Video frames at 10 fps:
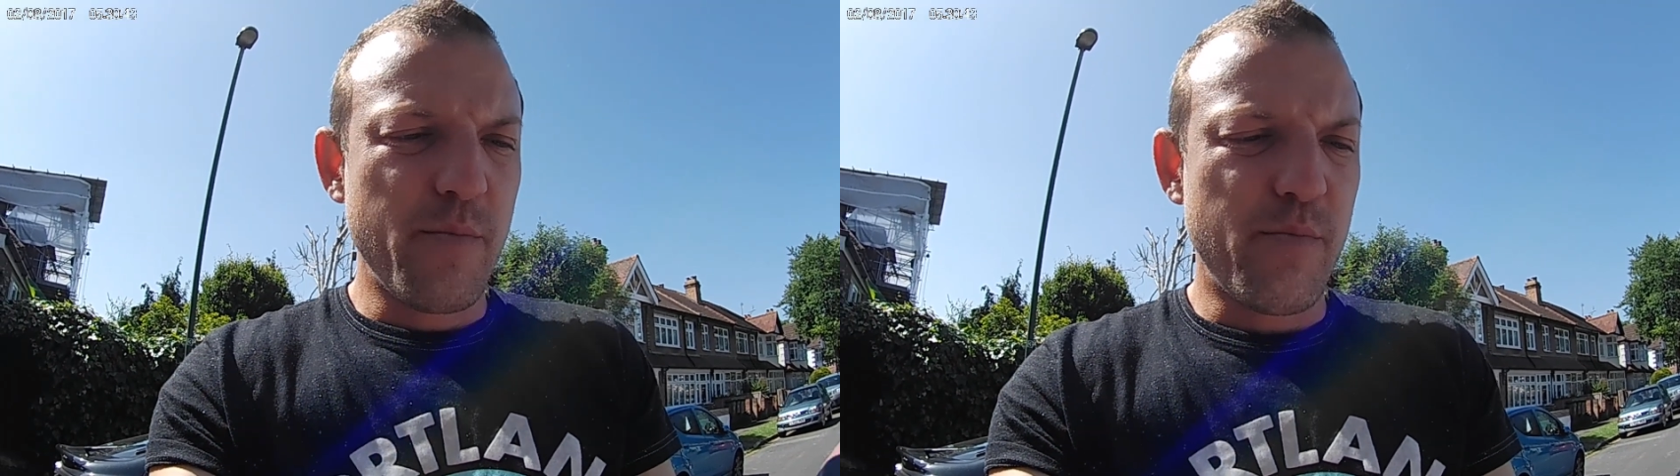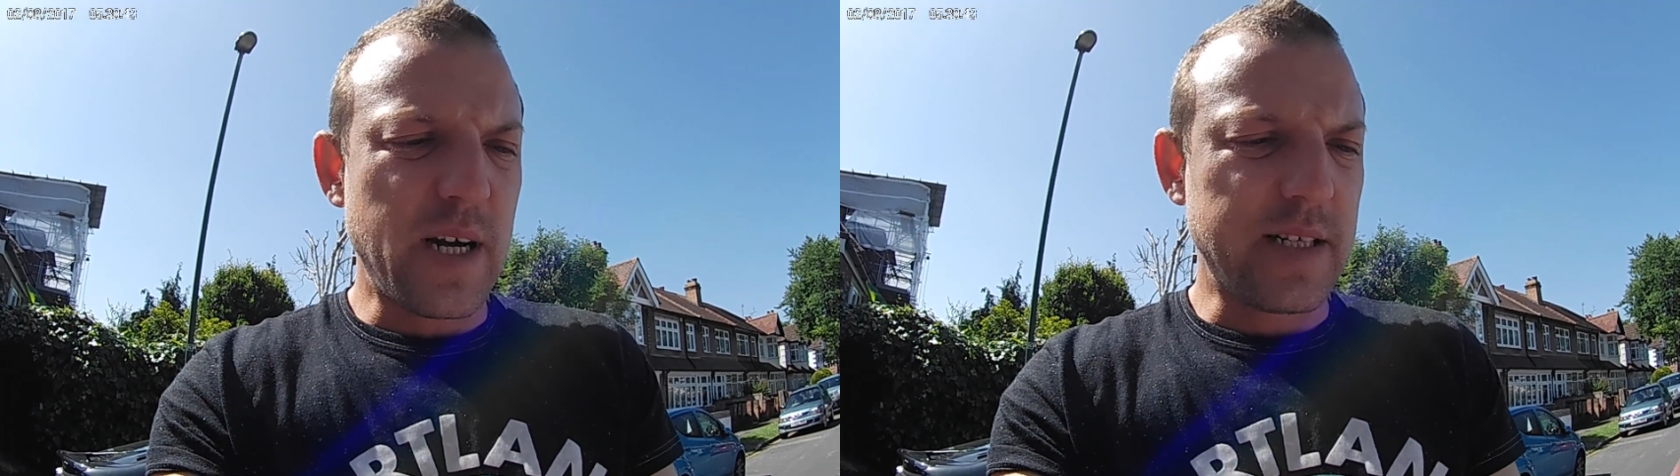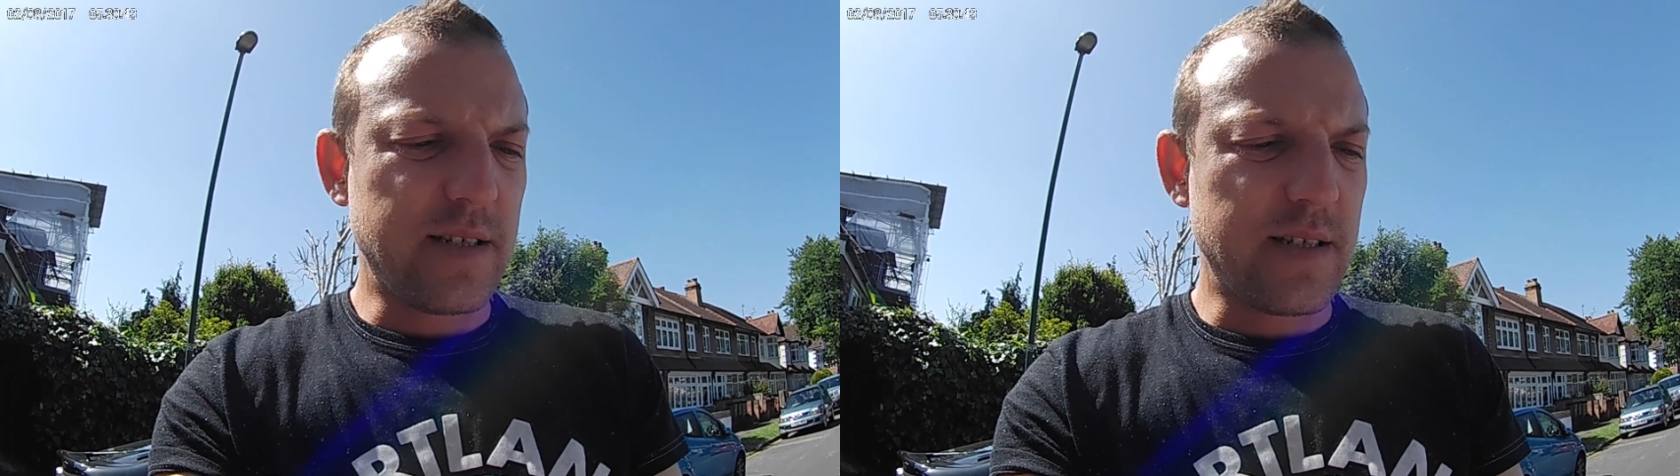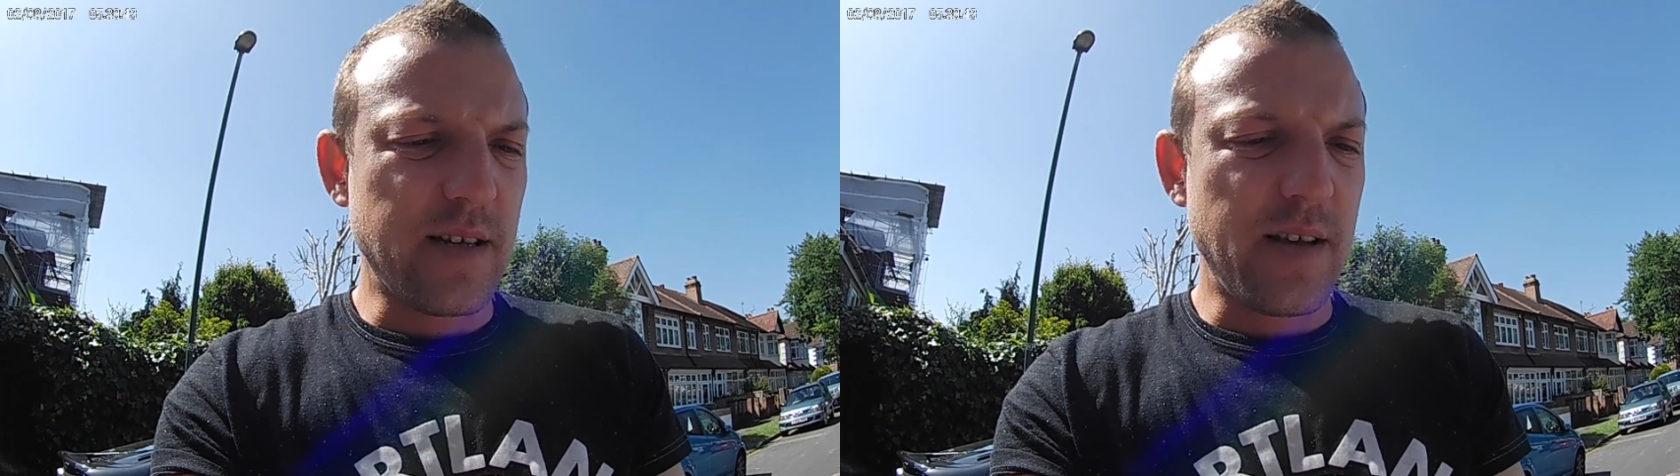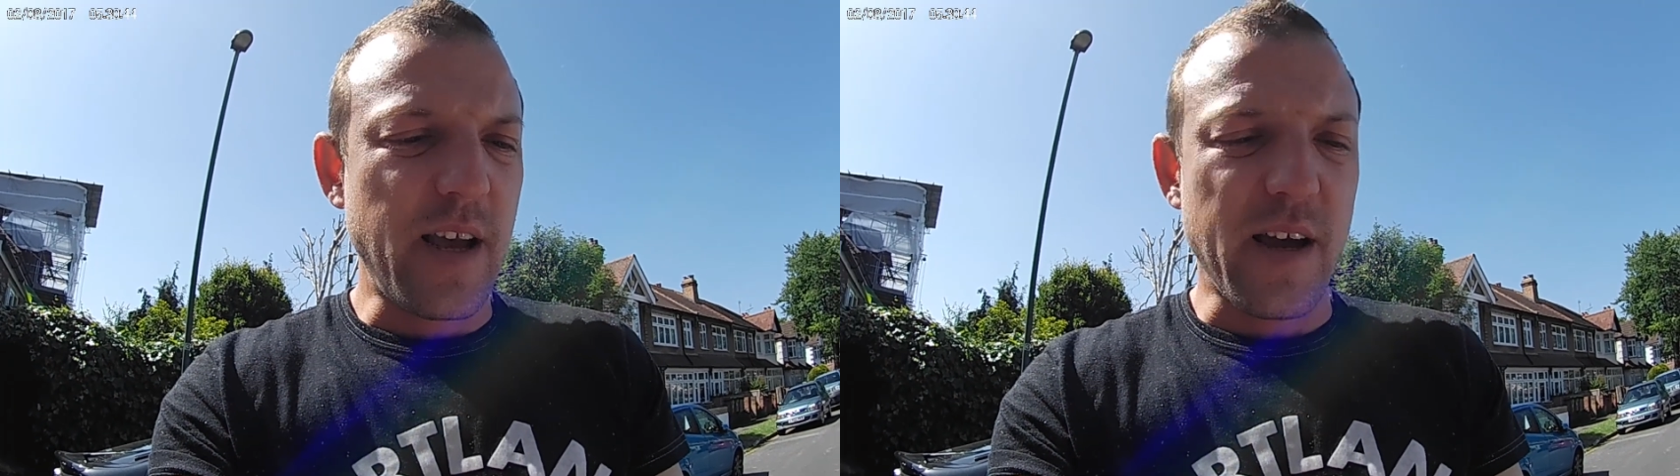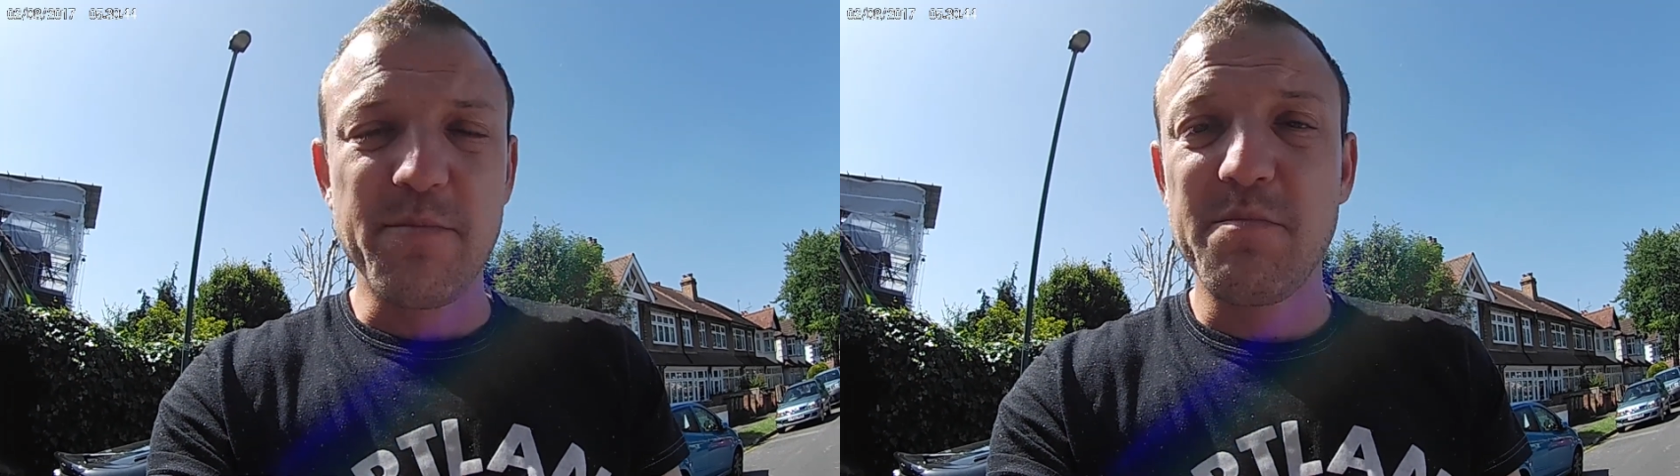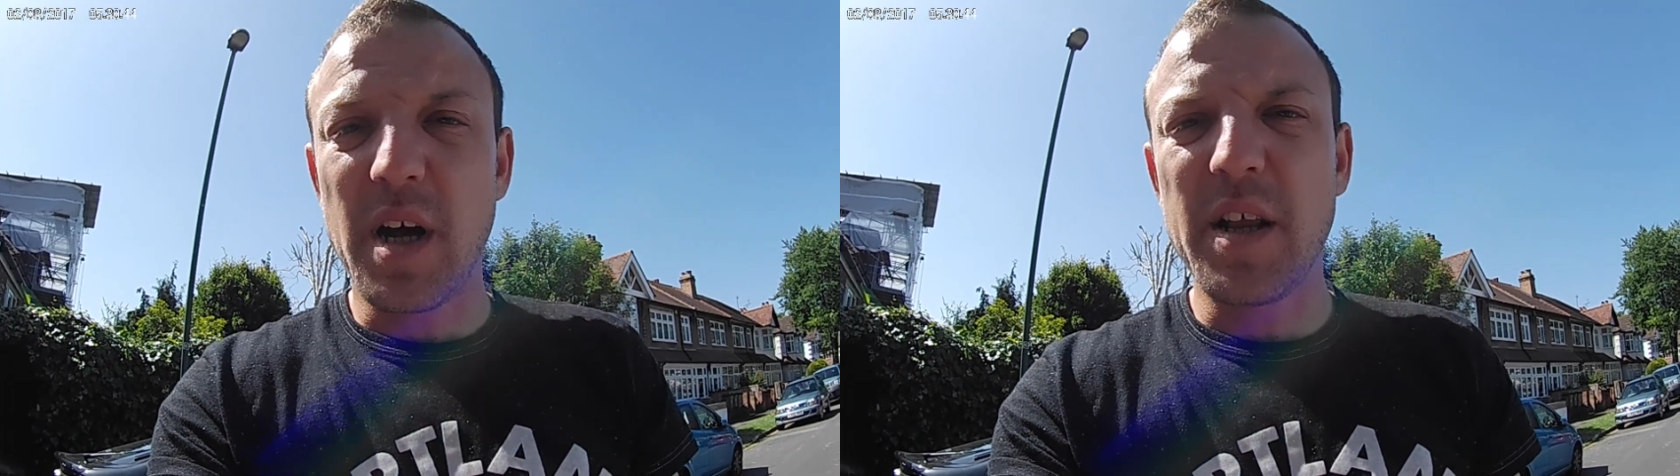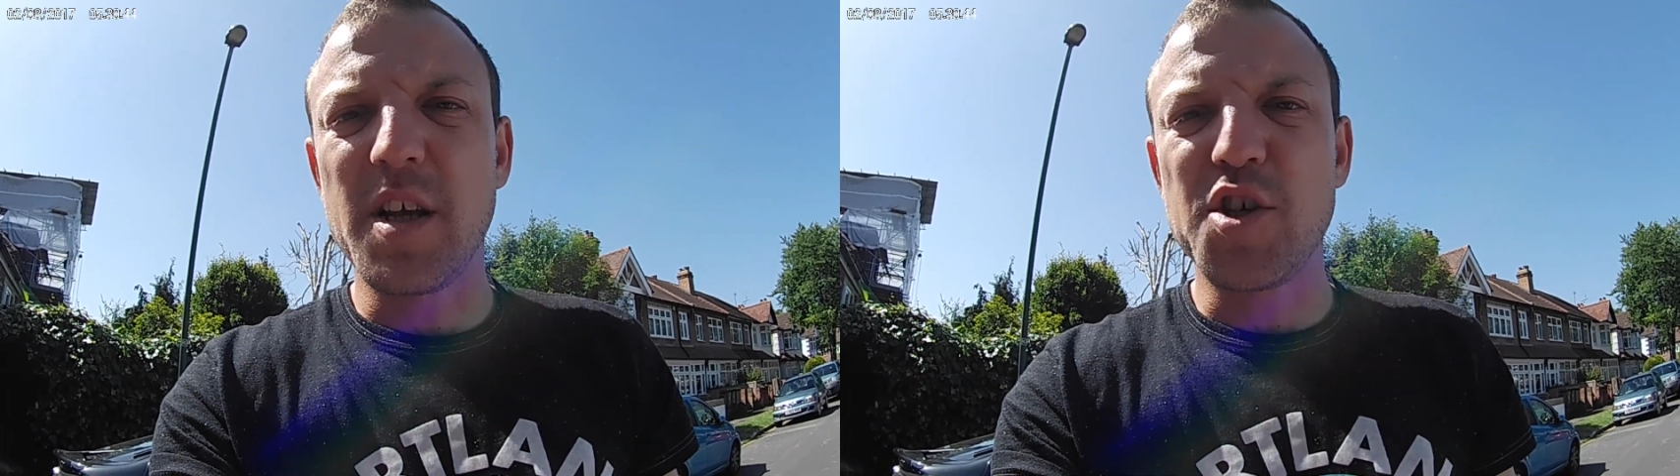But yeah,
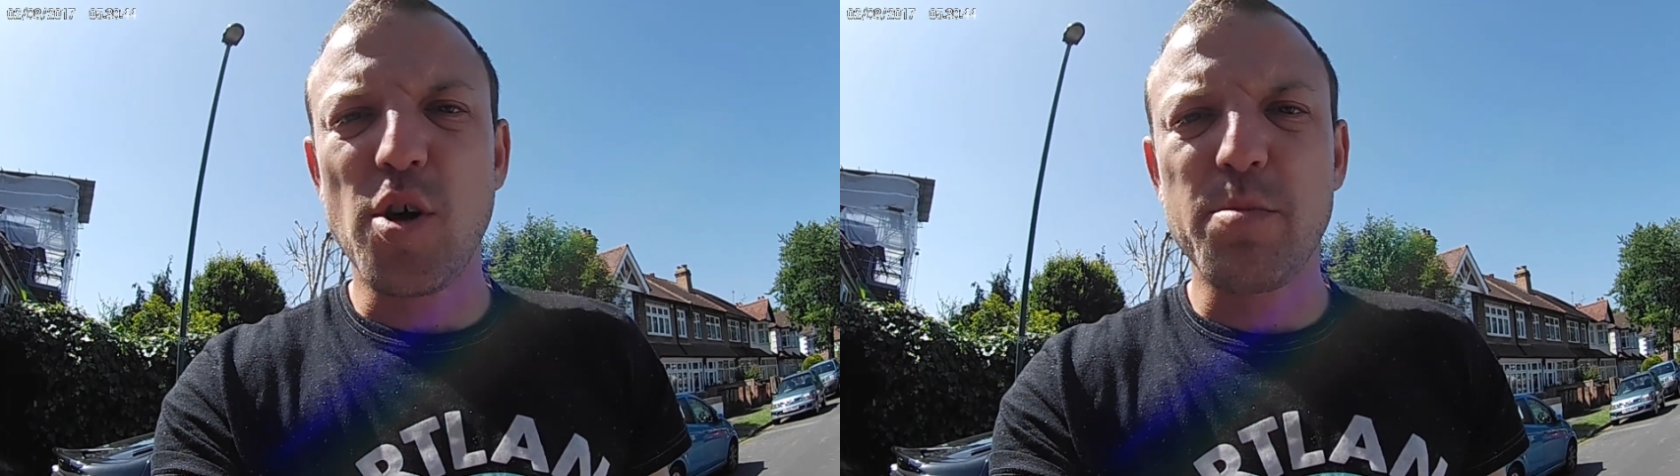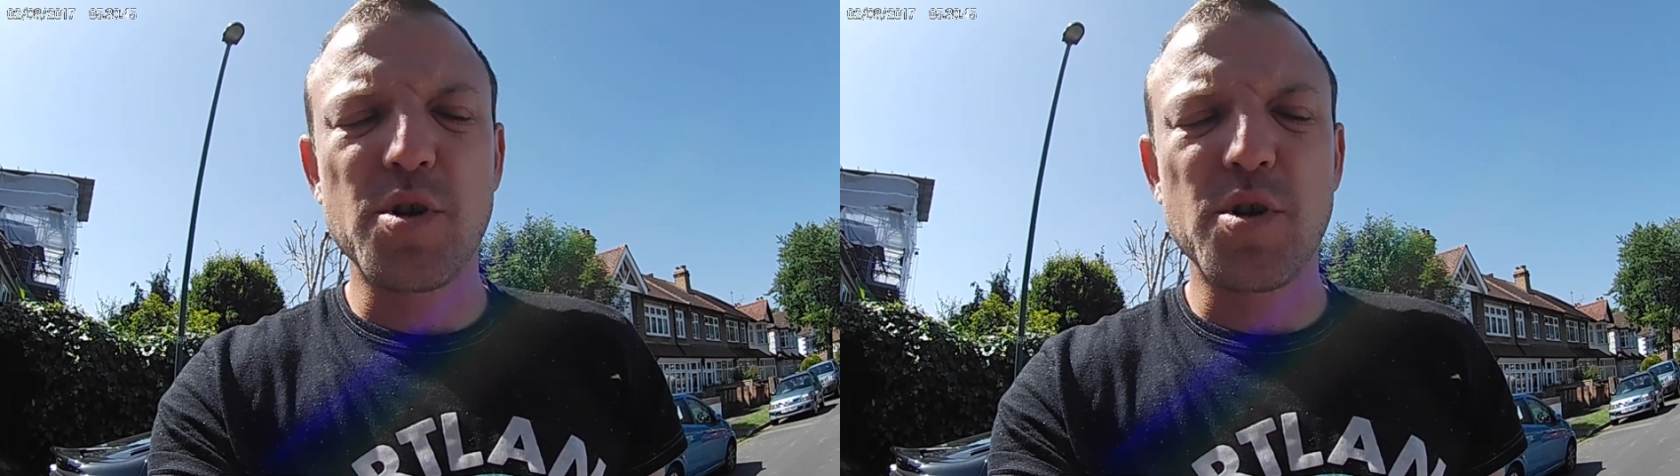done the job.